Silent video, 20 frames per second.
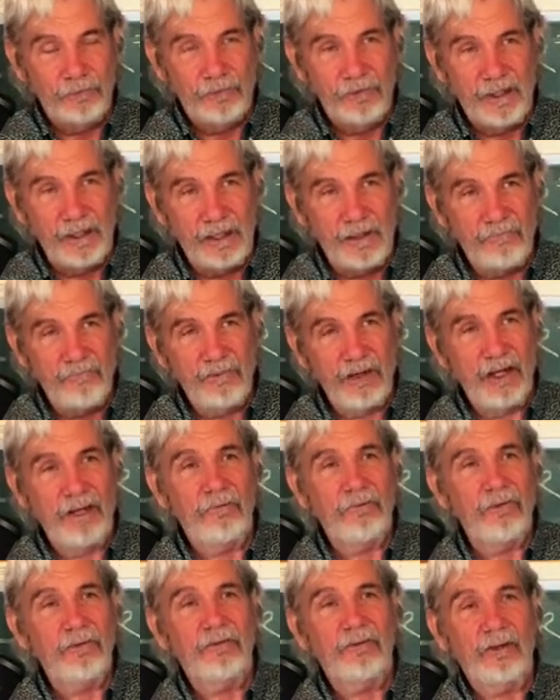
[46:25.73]
that
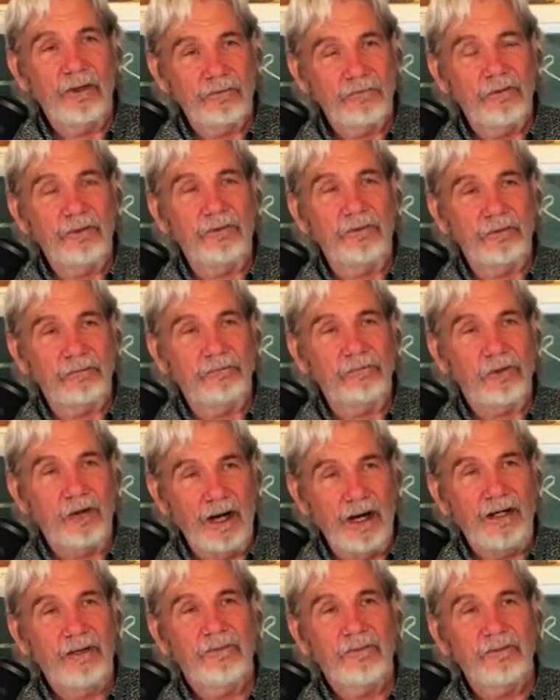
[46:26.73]
involved the sufferings of
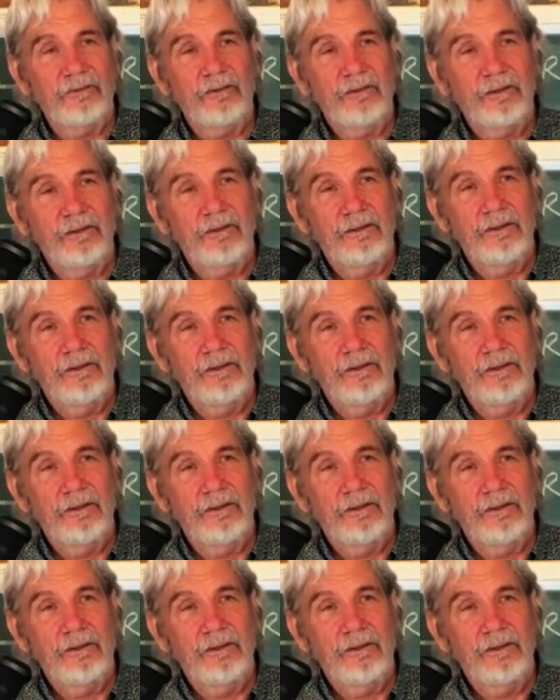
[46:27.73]
Christ.